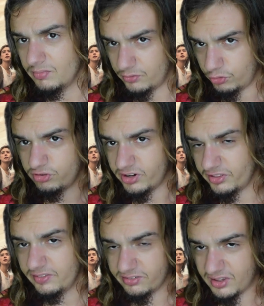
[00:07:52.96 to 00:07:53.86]
Unfortunately,
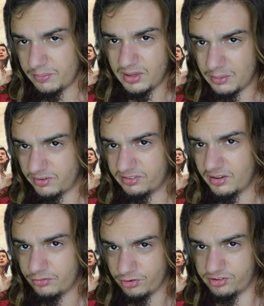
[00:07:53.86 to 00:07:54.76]
the same can't be
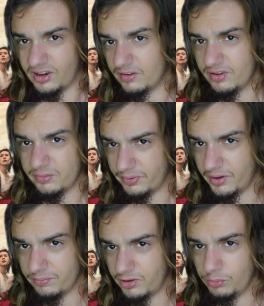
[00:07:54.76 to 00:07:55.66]
said for Javi,
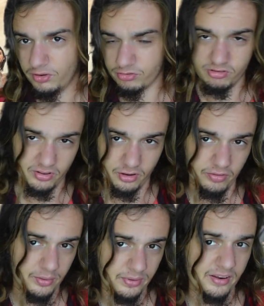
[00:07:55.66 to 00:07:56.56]
but he was really
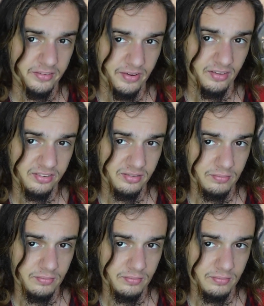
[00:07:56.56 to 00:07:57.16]
only a plot device.